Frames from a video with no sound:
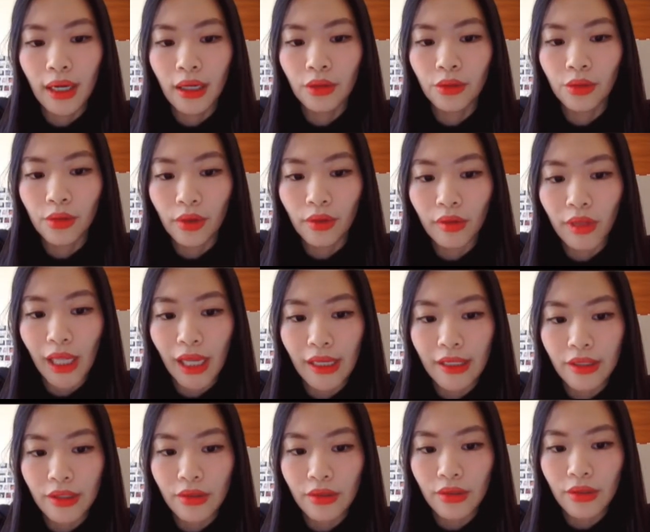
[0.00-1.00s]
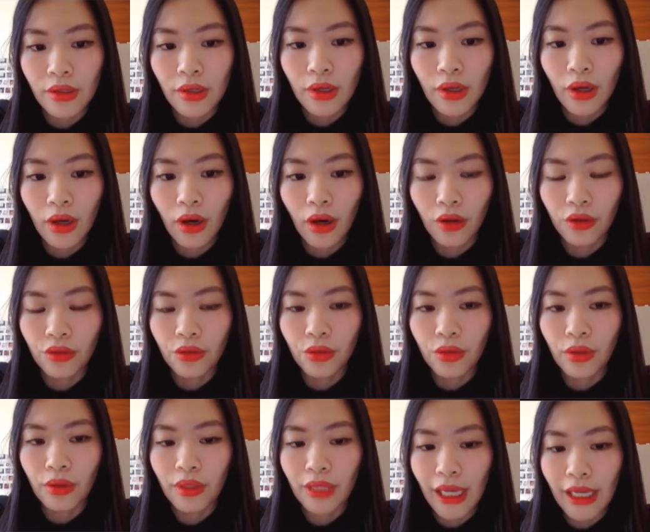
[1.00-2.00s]
Google
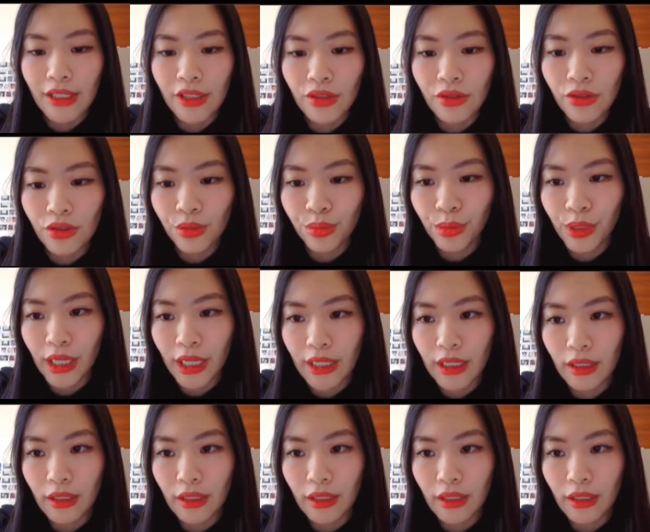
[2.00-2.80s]
Classroom than